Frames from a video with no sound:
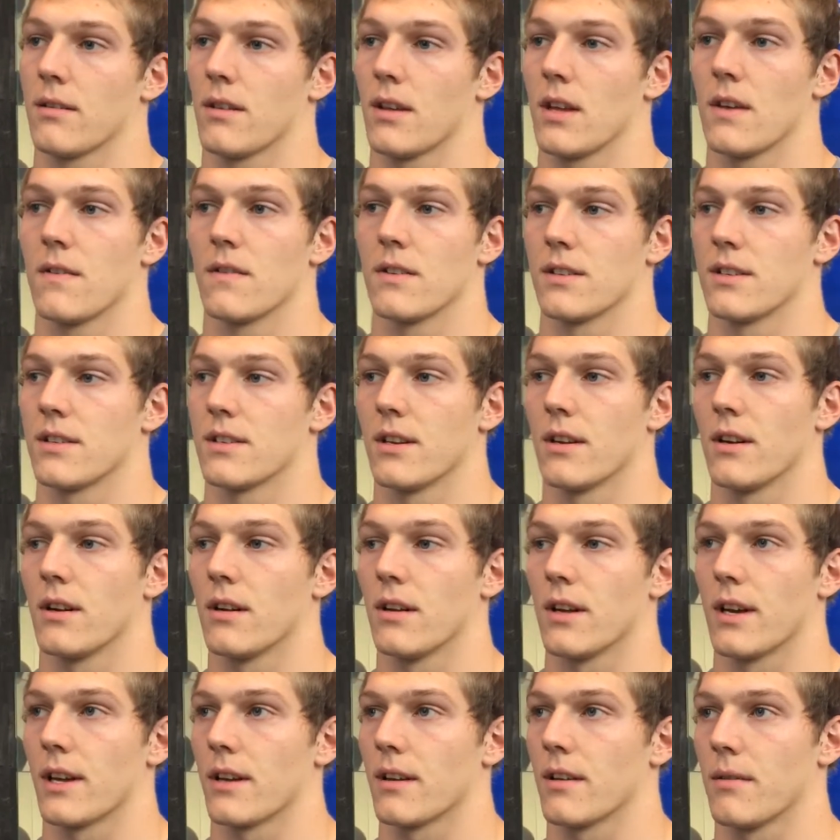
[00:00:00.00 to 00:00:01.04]
even still,
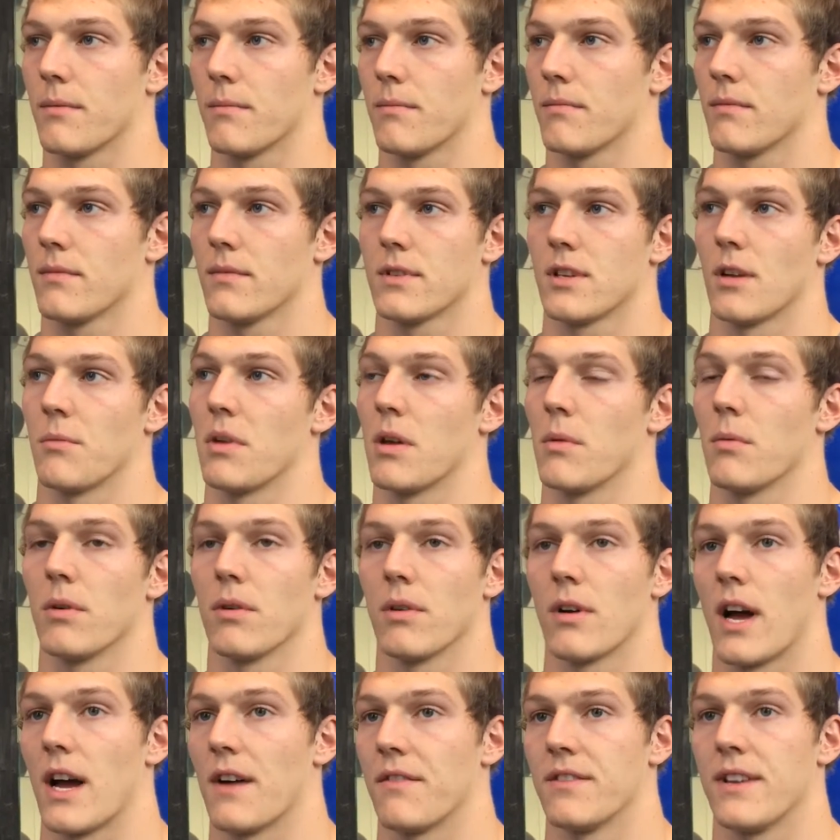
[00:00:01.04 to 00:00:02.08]
like, some
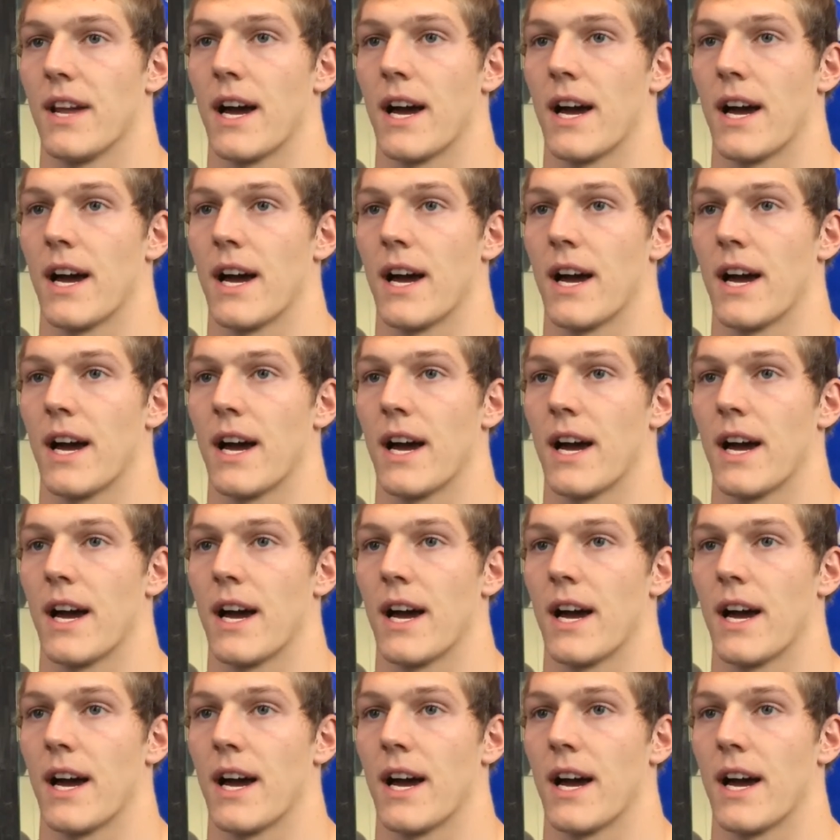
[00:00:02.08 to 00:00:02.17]
people have